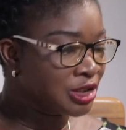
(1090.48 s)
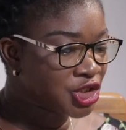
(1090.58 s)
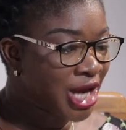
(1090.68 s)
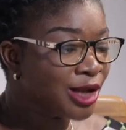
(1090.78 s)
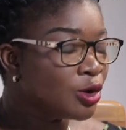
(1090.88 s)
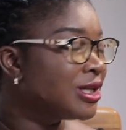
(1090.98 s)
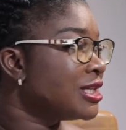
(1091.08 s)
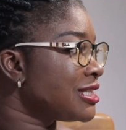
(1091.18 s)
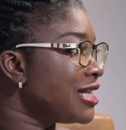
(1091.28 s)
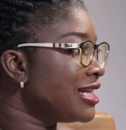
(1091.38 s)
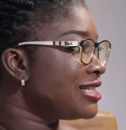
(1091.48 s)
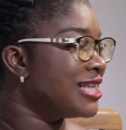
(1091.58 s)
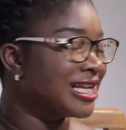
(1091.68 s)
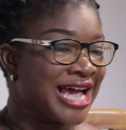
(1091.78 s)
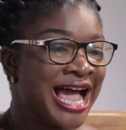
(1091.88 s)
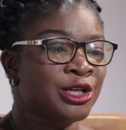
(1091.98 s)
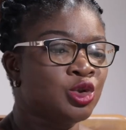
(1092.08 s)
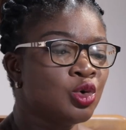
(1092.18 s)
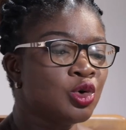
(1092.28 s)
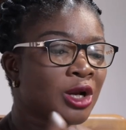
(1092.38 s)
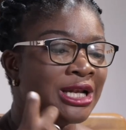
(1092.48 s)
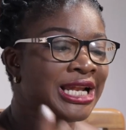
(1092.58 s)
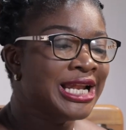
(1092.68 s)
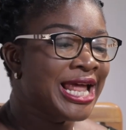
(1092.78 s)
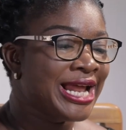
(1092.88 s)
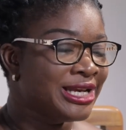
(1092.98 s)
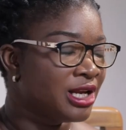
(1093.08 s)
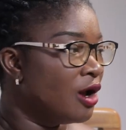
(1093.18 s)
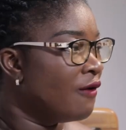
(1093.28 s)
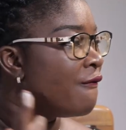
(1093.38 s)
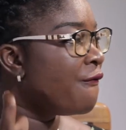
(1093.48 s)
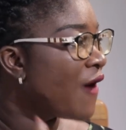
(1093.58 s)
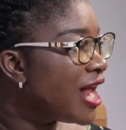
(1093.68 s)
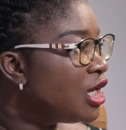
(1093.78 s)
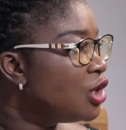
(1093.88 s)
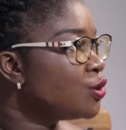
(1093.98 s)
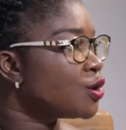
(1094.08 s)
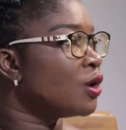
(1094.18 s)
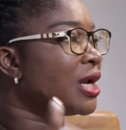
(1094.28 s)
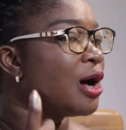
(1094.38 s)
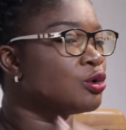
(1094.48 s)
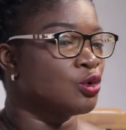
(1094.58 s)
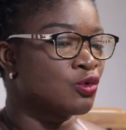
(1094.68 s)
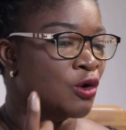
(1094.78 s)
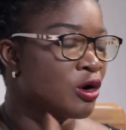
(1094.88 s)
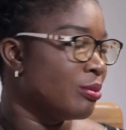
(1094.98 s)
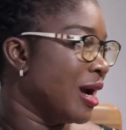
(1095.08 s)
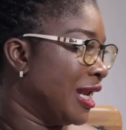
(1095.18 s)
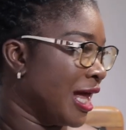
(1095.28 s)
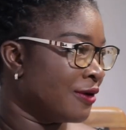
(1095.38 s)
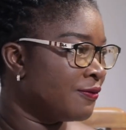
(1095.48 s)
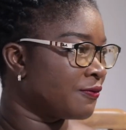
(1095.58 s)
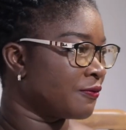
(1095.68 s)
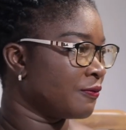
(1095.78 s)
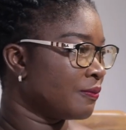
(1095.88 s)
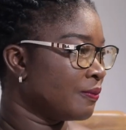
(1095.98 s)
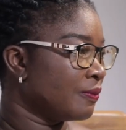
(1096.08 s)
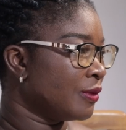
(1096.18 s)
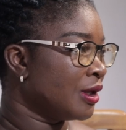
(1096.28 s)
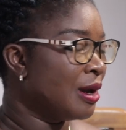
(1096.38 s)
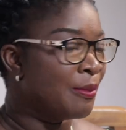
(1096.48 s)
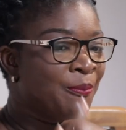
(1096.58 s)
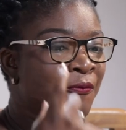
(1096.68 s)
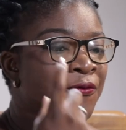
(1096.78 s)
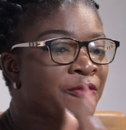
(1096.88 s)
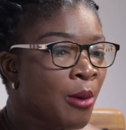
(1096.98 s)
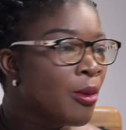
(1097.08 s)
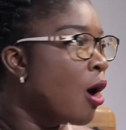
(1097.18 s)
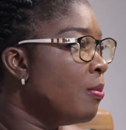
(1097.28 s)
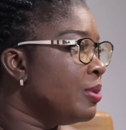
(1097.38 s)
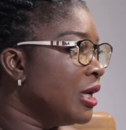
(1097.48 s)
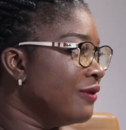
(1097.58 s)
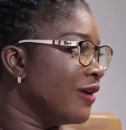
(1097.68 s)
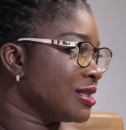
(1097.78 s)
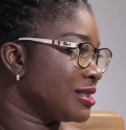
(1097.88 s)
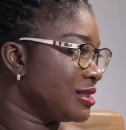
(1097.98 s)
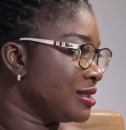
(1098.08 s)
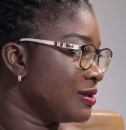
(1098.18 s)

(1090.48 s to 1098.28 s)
The child understands that I do not learn values on how to run my life from unbelievers.